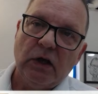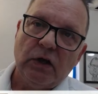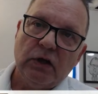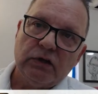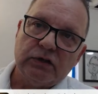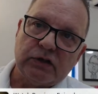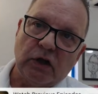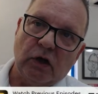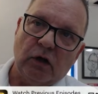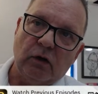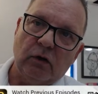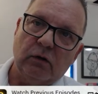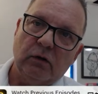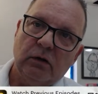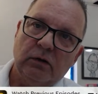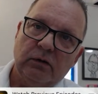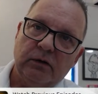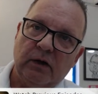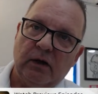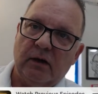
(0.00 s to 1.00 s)
So
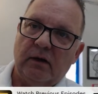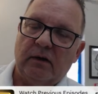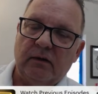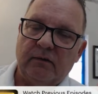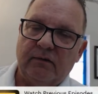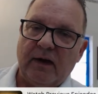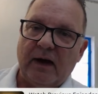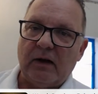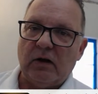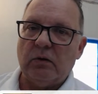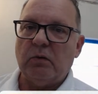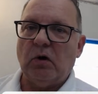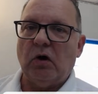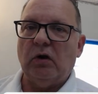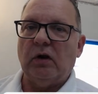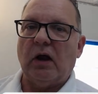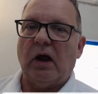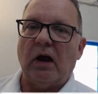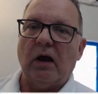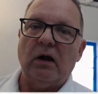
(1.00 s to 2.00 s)
the variable
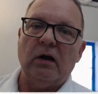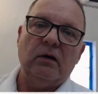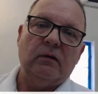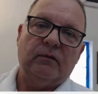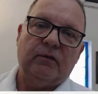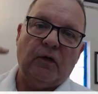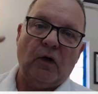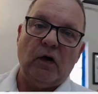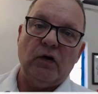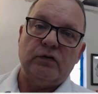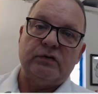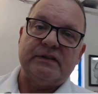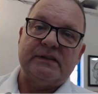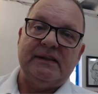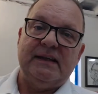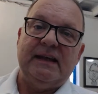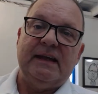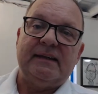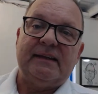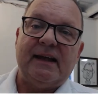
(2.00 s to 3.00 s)
are first
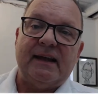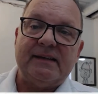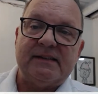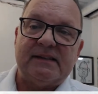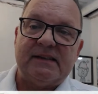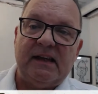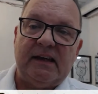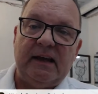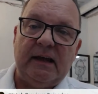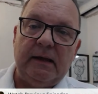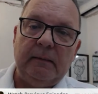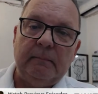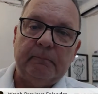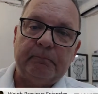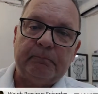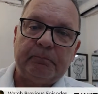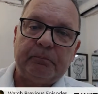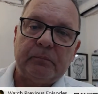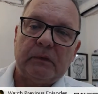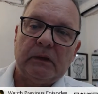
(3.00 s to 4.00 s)
the intensity,
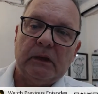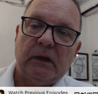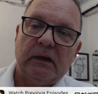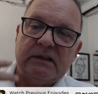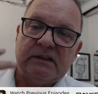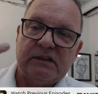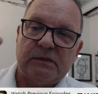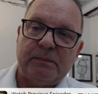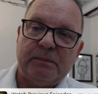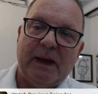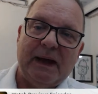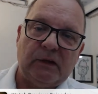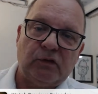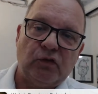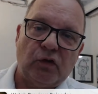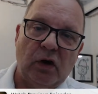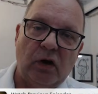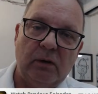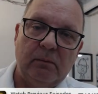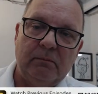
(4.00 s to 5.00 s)

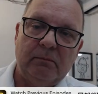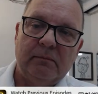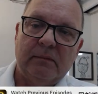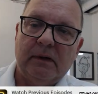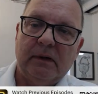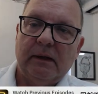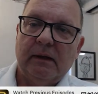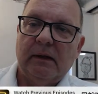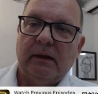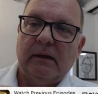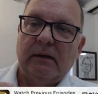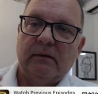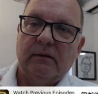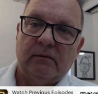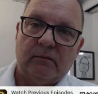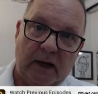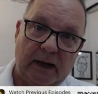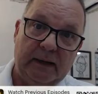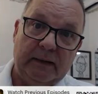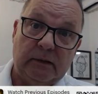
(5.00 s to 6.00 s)
spectrum,
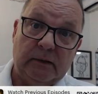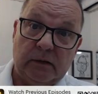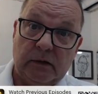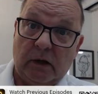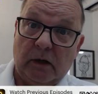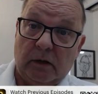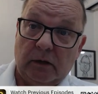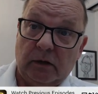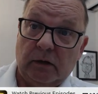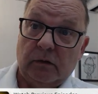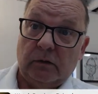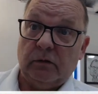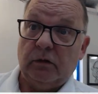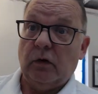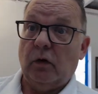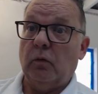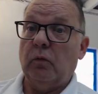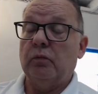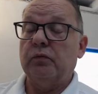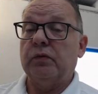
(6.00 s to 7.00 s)
right? The
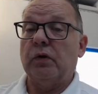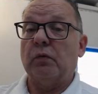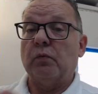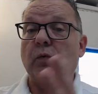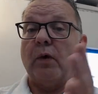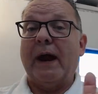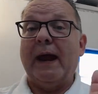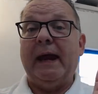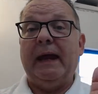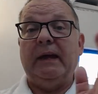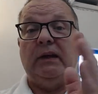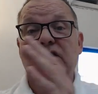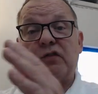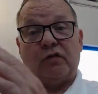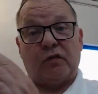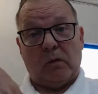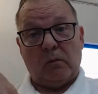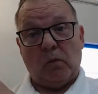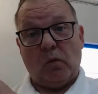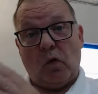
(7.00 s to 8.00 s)
range
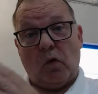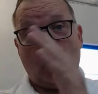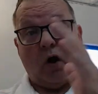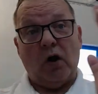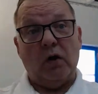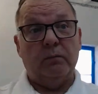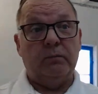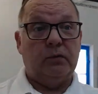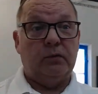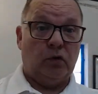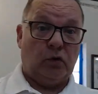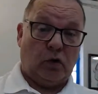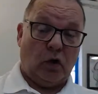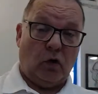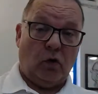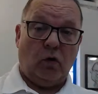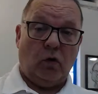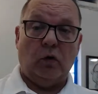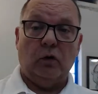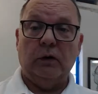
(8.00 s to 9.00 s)
from warm to
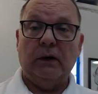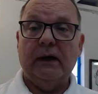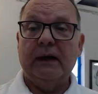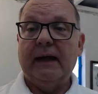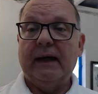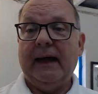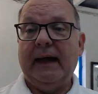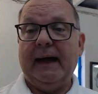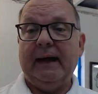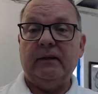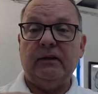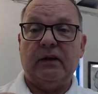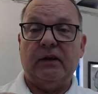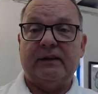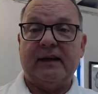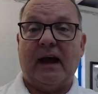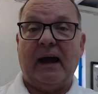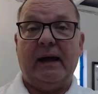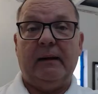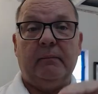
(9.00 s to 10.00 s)
cold, and the
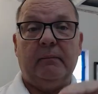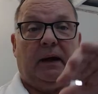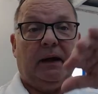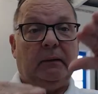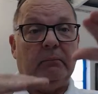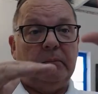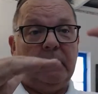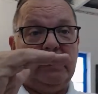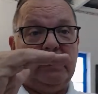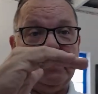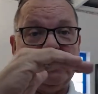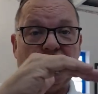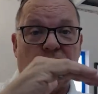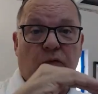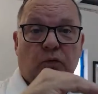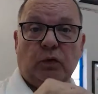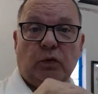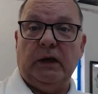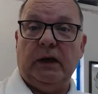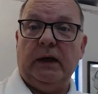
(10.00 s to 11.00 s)
timing,
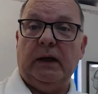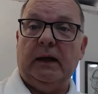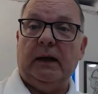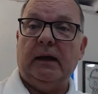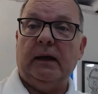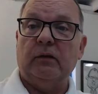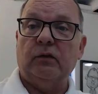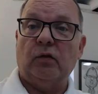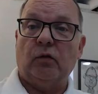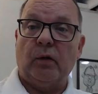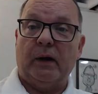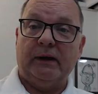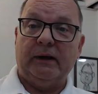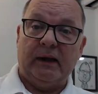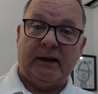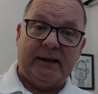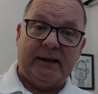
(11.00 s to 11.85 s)
because we during the